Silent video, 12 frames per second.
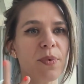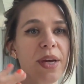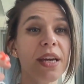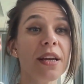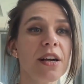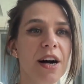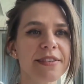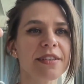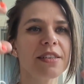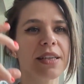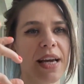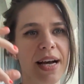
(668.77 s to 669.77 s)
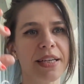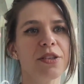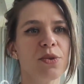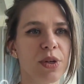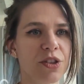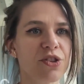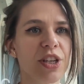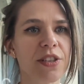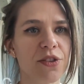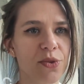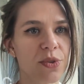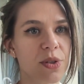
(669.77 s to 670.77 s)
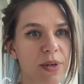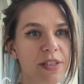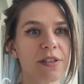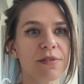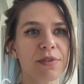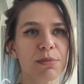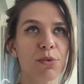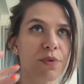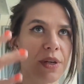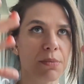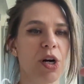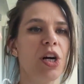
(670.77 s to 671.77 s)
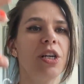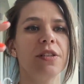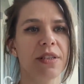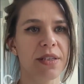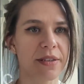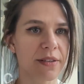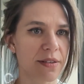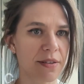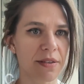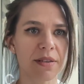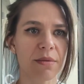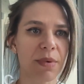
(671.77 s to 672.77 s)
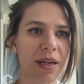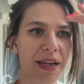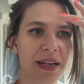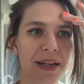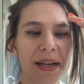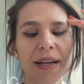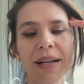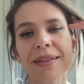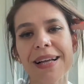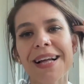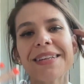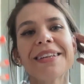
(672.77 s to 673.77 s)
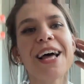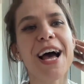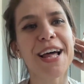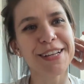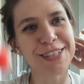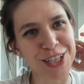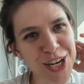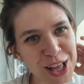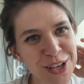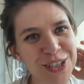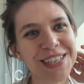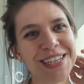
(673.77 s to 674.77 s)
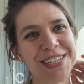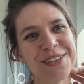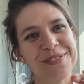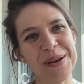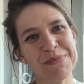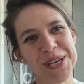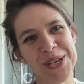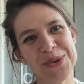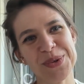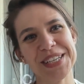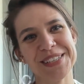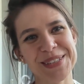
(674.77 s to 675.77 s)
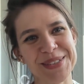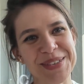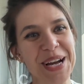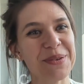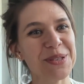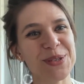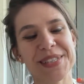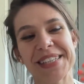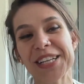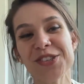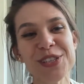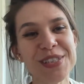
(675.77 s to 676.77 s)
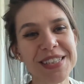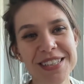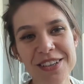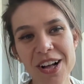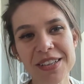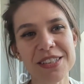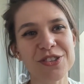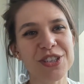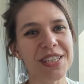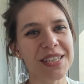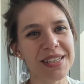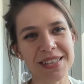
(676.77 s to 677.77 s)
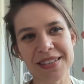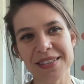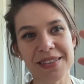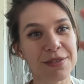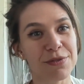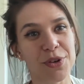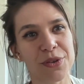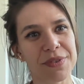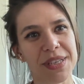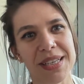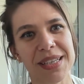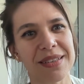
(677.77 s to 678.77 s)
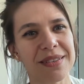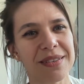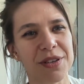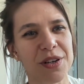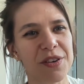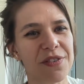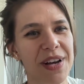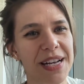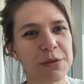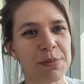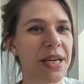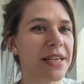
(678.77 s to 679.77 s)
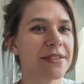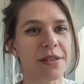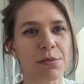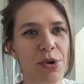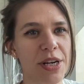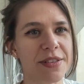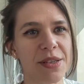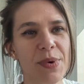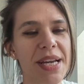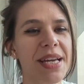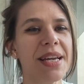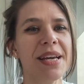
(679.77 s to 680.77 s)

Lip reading: We constantly had to adjust to the rest of the moving parts in the system. And that added another layer of ambiguity. So now it's just not just technology is evolving in a very fast-paced, surprising way.